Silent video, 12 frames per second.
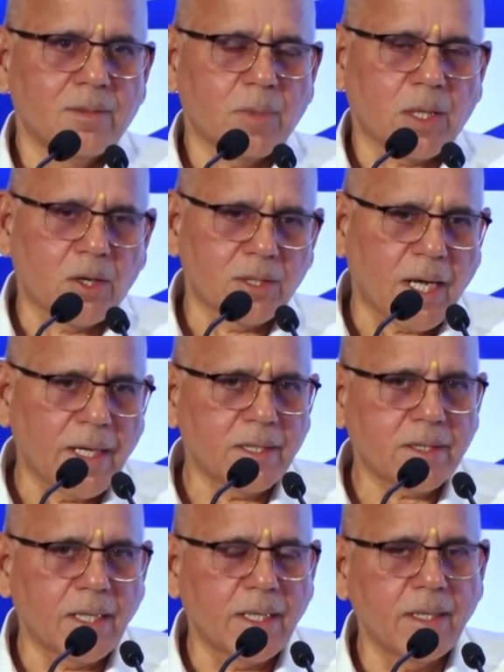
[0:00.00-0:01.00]
because I
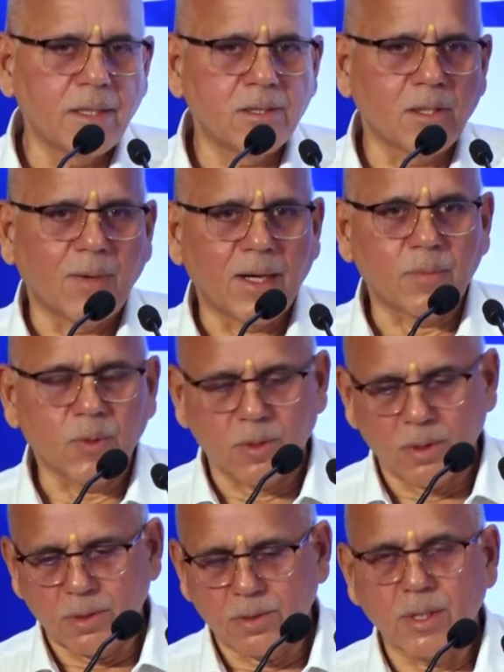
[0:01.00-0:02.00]
studied in
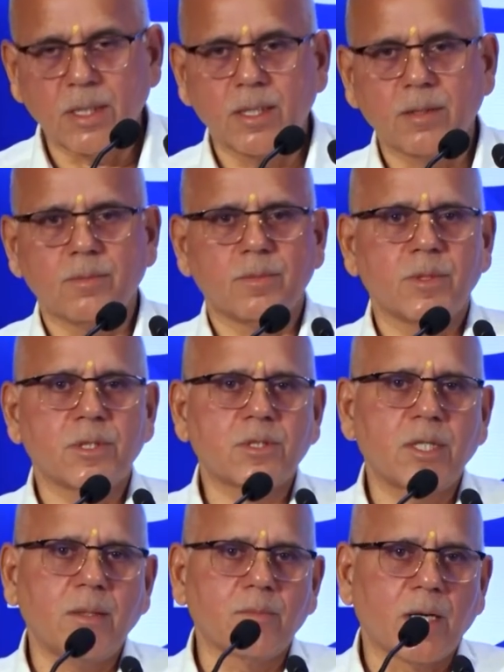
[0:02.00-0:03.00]
Jamalpur, the
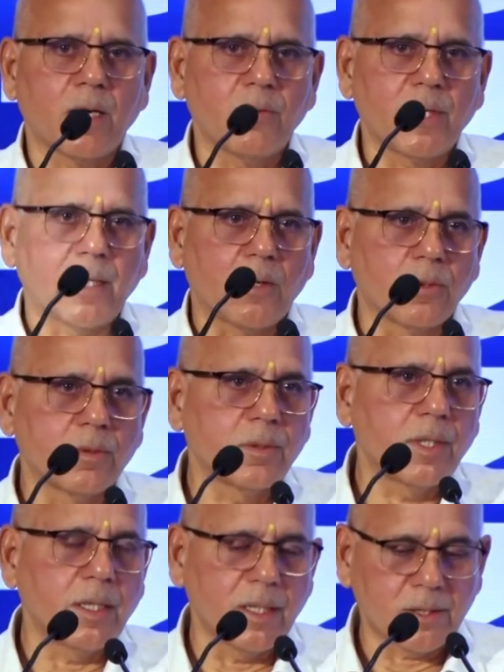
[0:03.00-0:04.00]
steam railway town
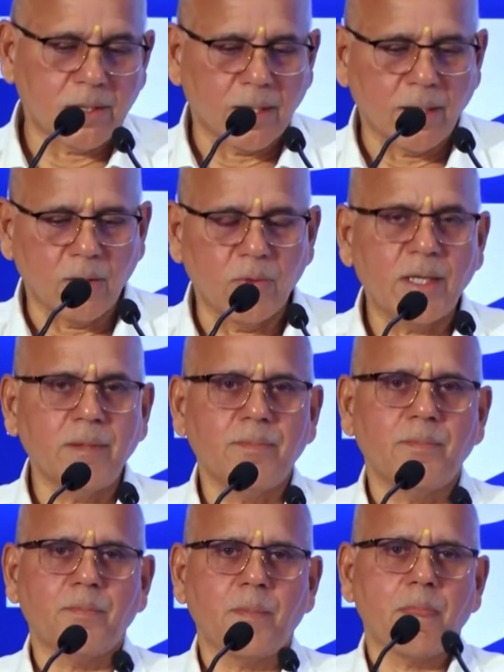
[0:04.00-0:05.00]
in Eastern Railway,
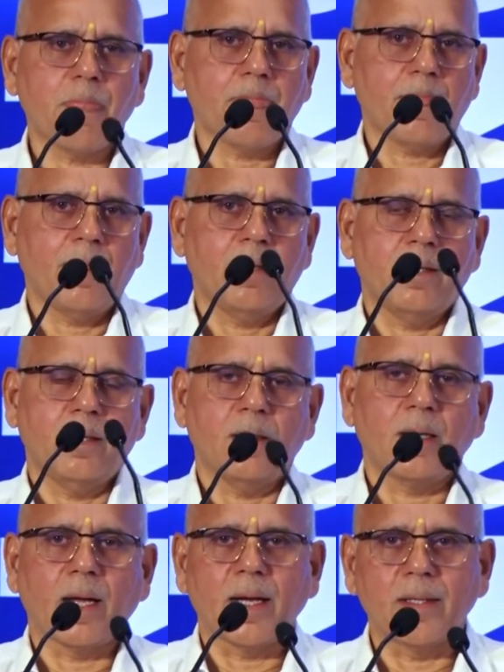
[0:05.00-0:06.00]

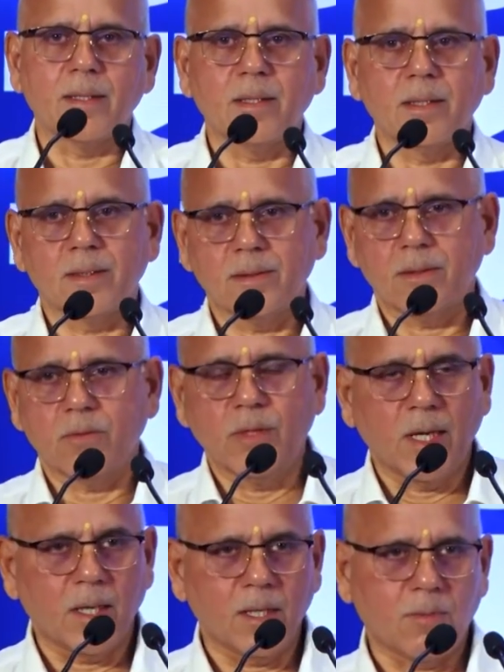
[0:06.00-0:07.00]
and we
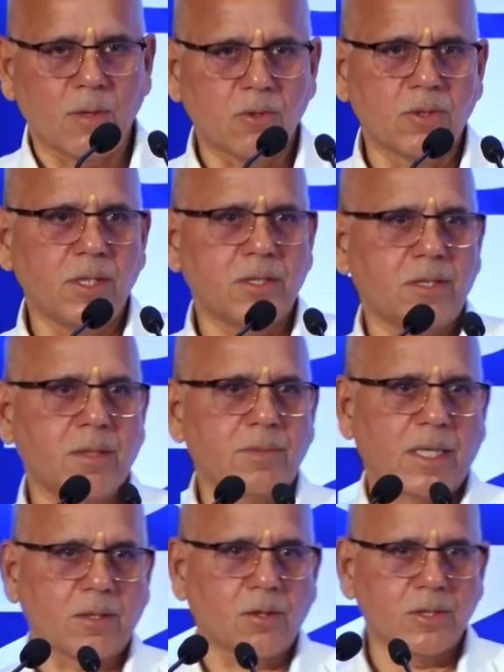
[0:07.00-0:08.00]
learned about the steam
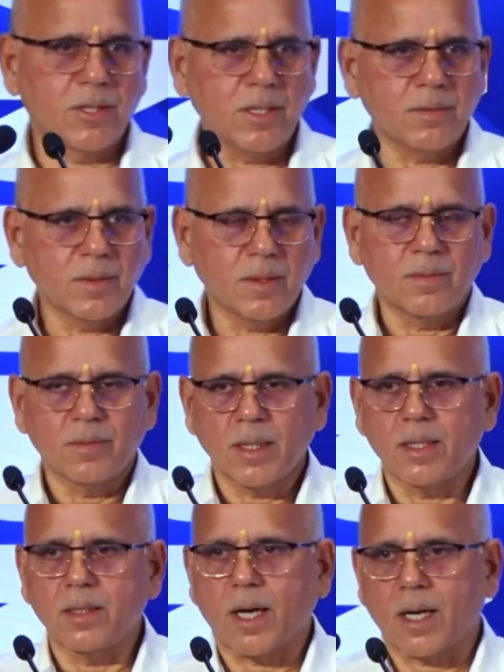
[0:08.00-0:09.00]
technology
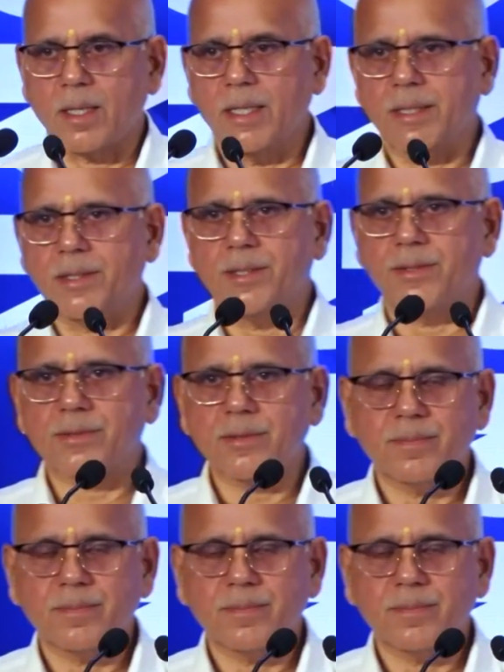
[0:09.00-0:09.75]
in early 80s.